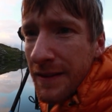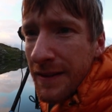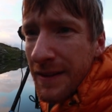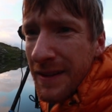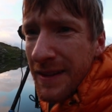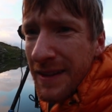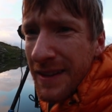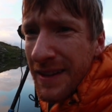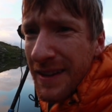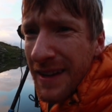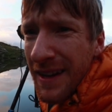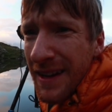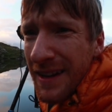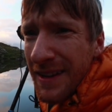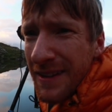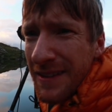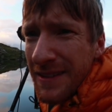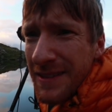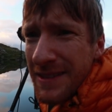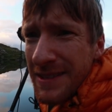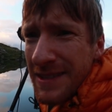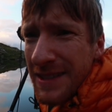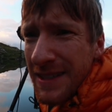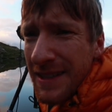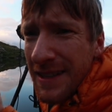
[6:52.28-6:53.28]
Yeah, you
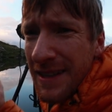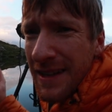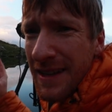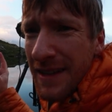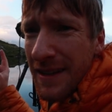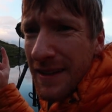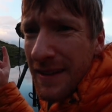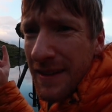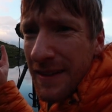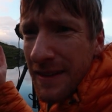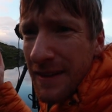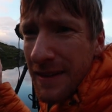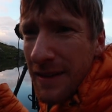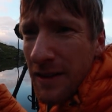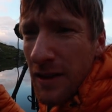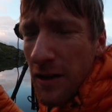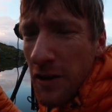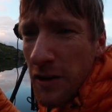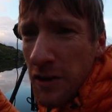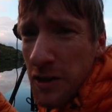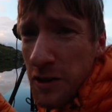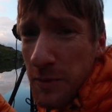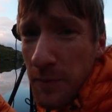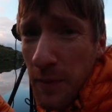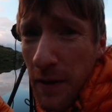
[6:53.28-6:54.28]
can see that
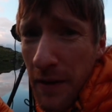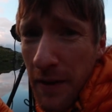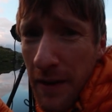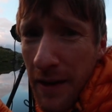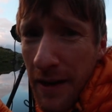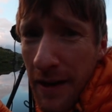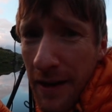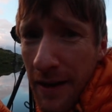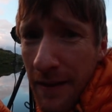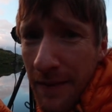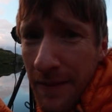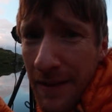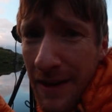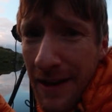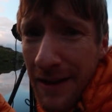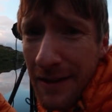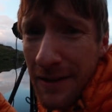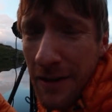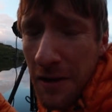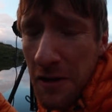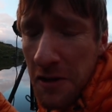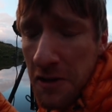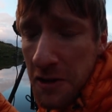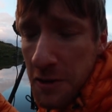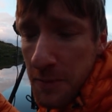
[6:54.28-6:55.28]
dark spot there. That
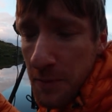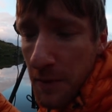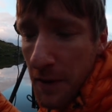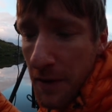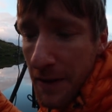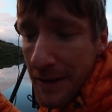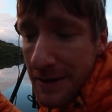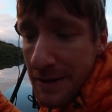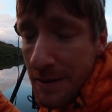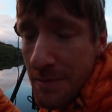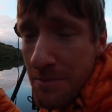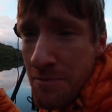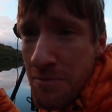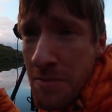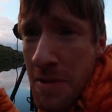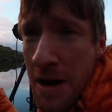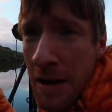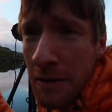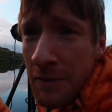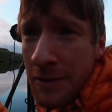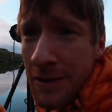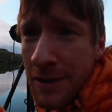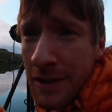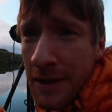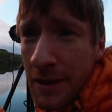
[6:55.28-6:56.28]
dark spot is a
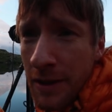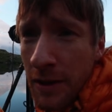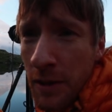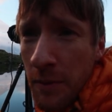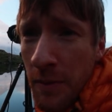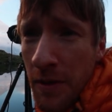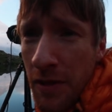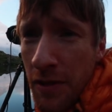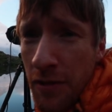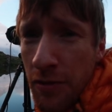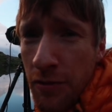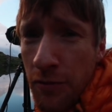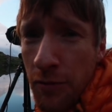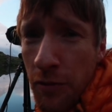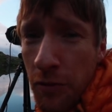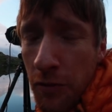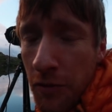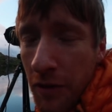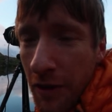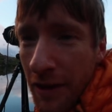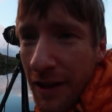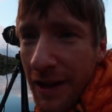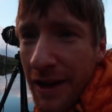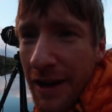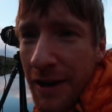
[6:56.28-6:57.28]
mountain coming through
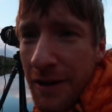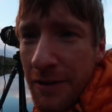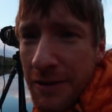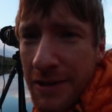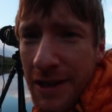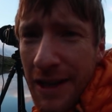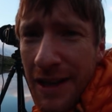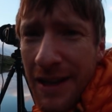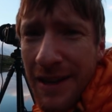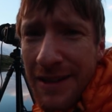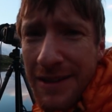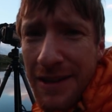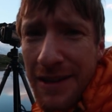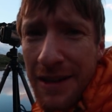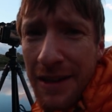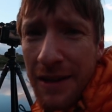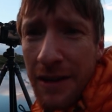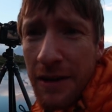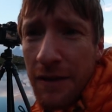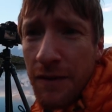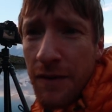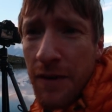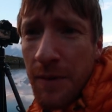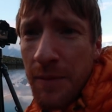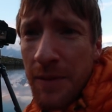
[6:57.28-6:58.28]
the clouds. I like to
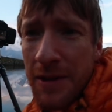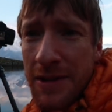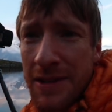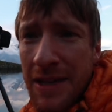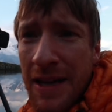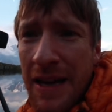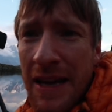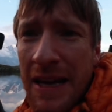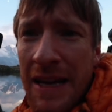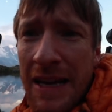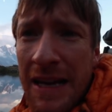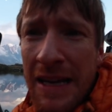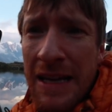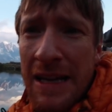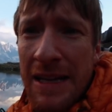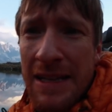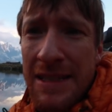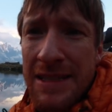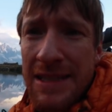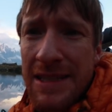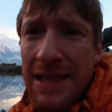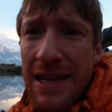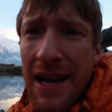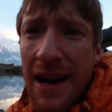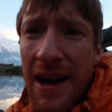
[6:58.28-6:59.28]
think of them as
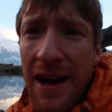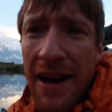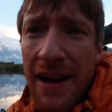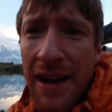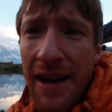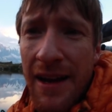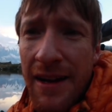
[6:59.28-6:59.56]
sky